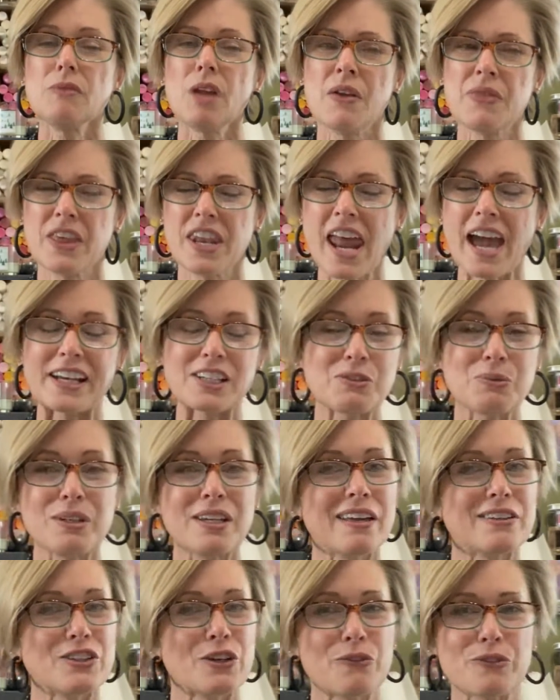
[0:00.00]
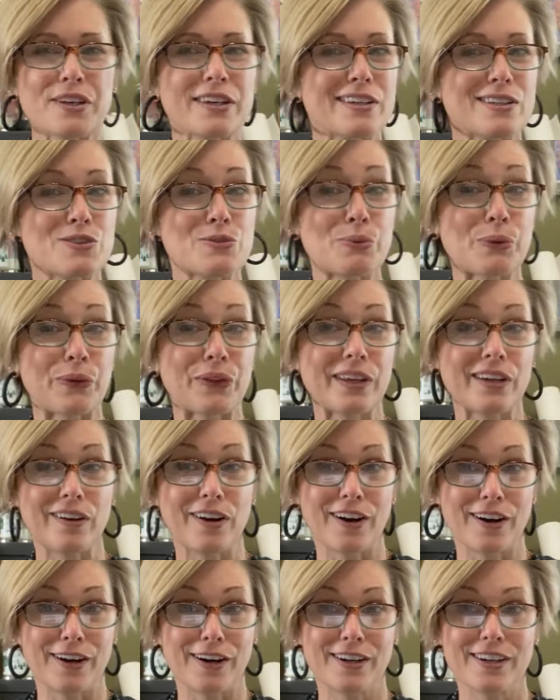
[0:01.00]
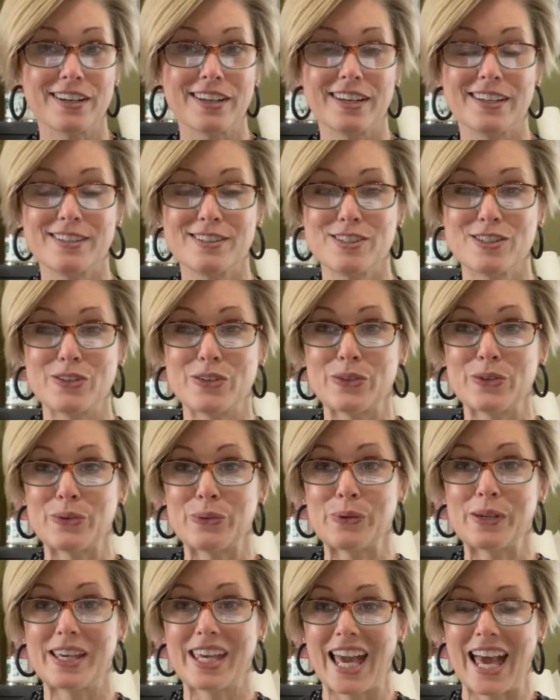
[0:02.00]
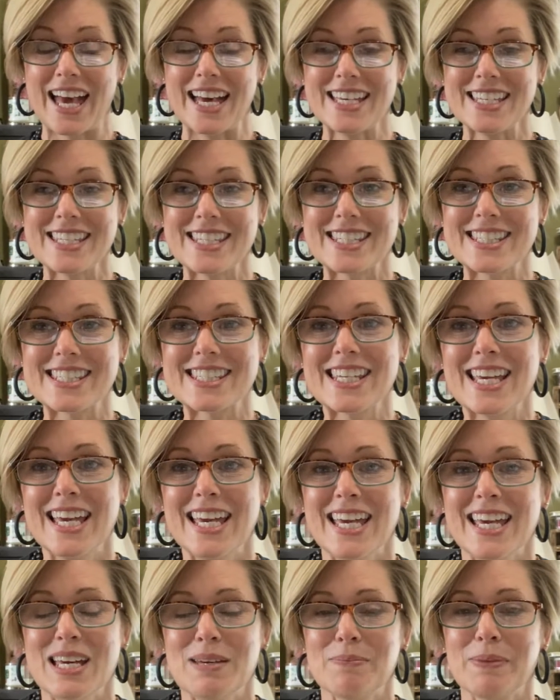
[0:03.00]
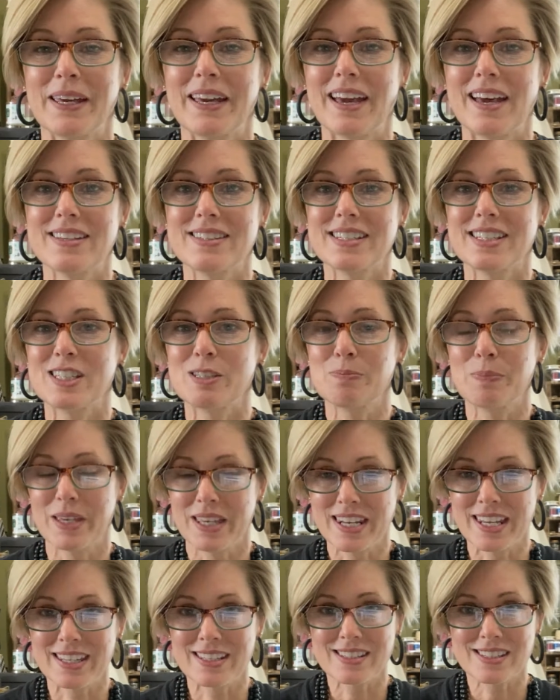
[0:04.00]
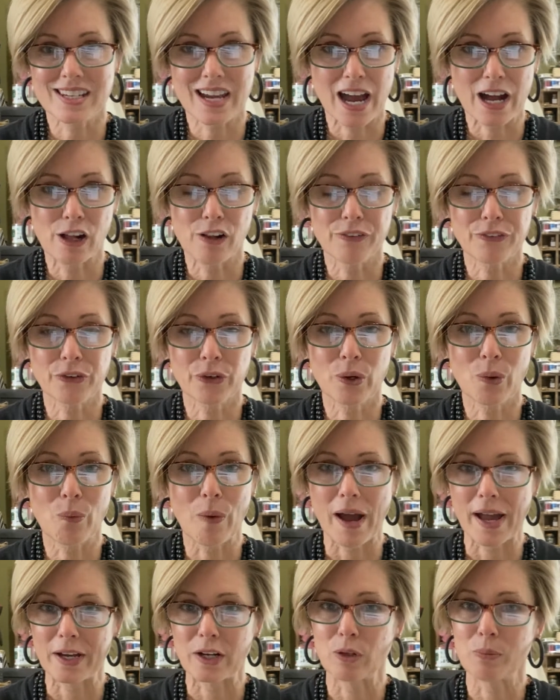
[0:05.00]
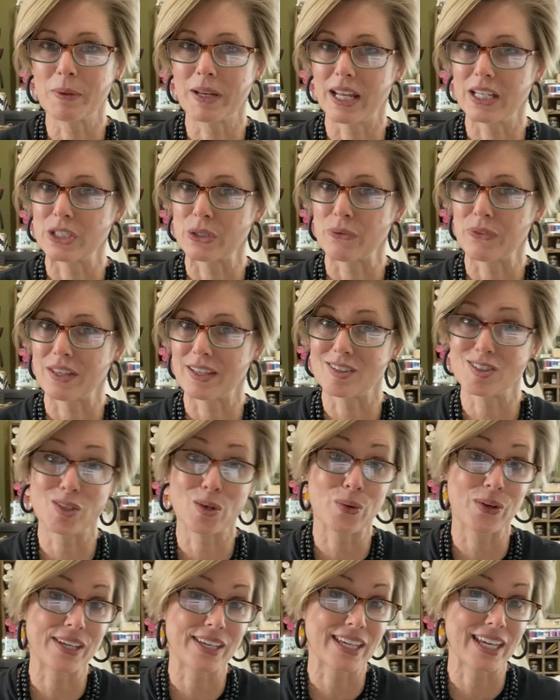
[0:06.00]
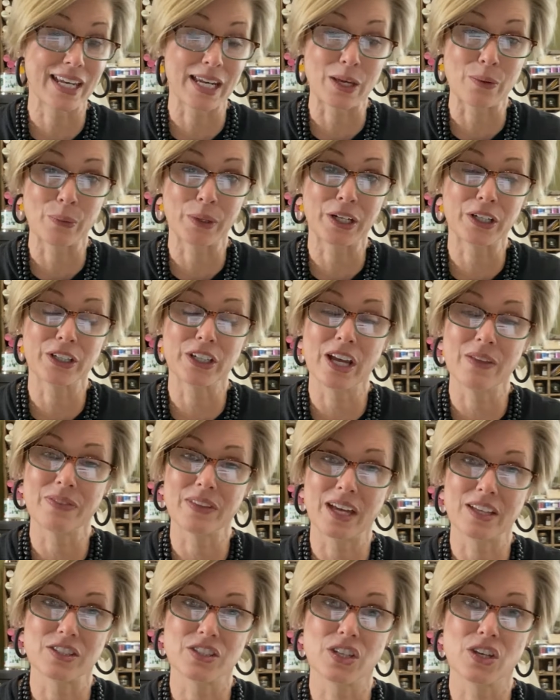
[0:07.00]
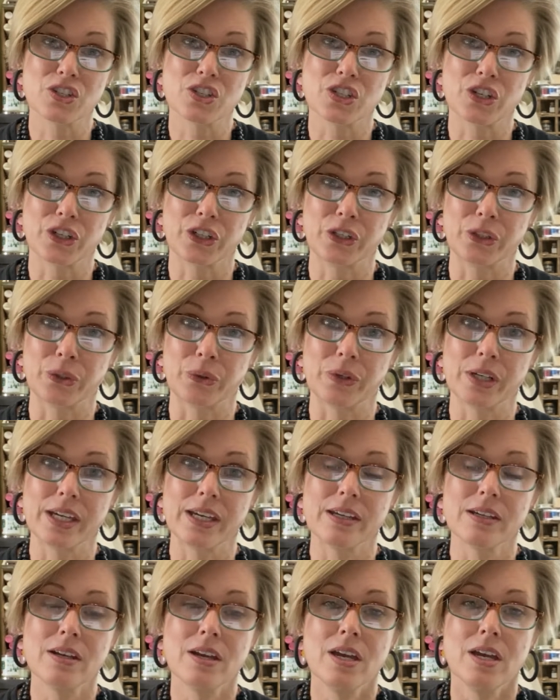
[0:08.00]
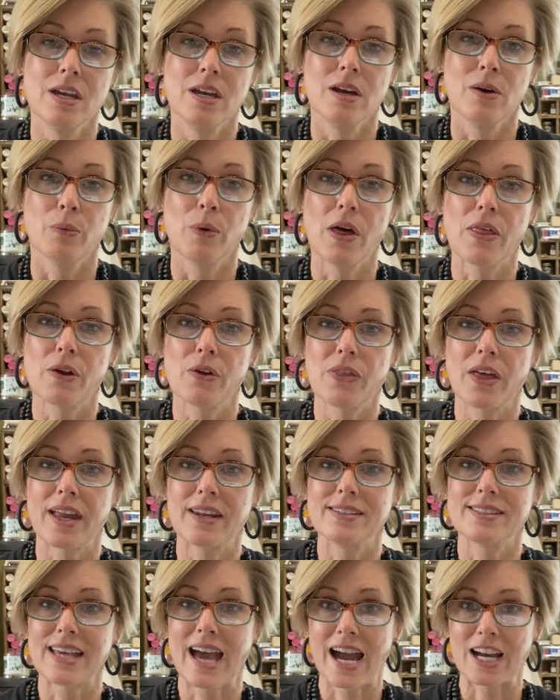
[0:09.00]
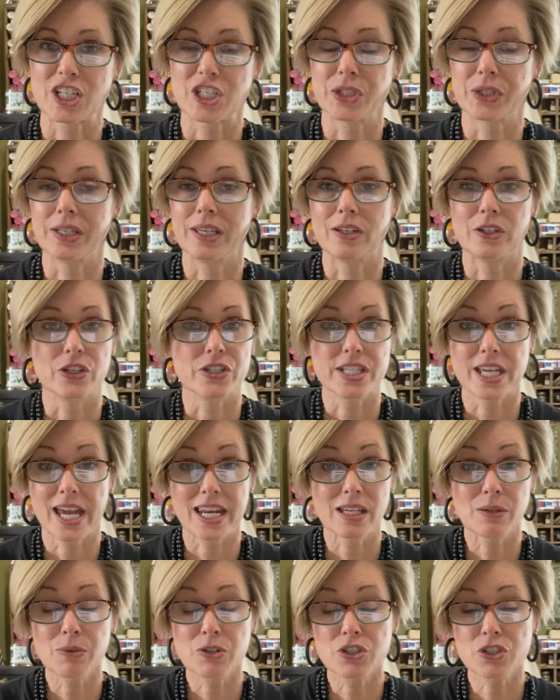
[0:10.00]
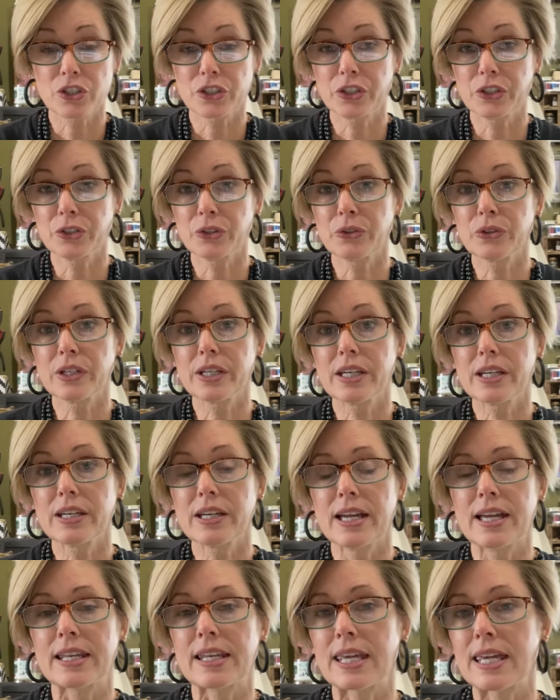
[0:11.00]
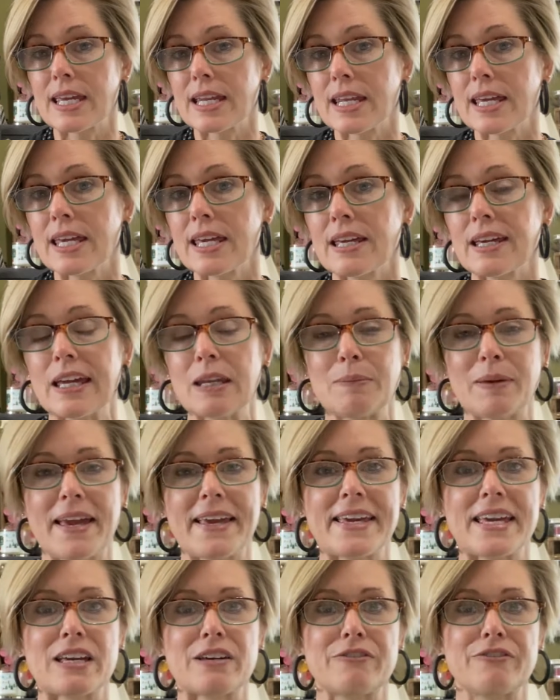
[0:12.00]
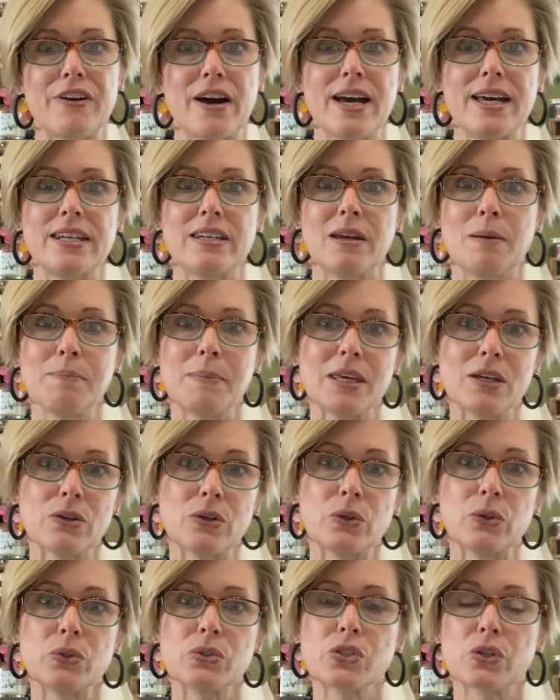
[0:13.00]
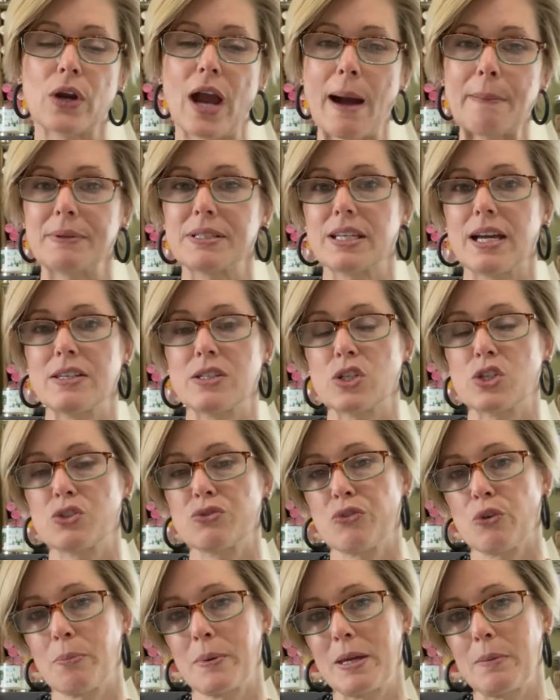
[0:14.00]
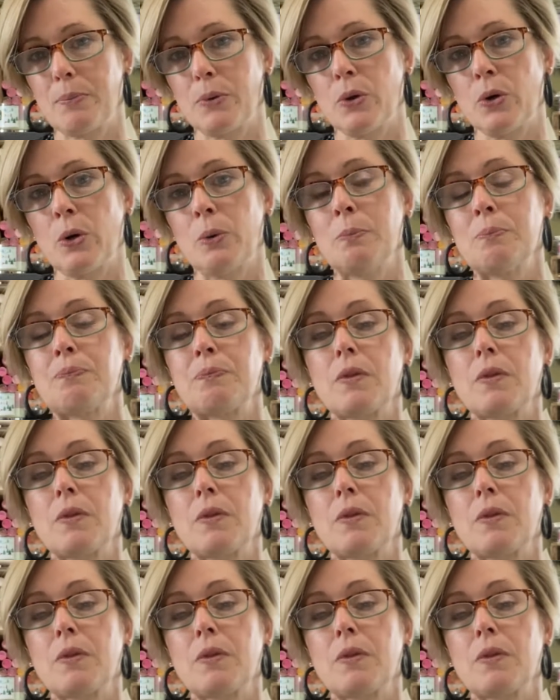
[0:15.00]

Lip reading: The next one I don't think is really hard to guess, because it's been in style for a while, but I don't think it's going anywhere, and that's charcuterie. Whether that is actually entertaining with charcuterie and eating and making fun meals or appetizers for people,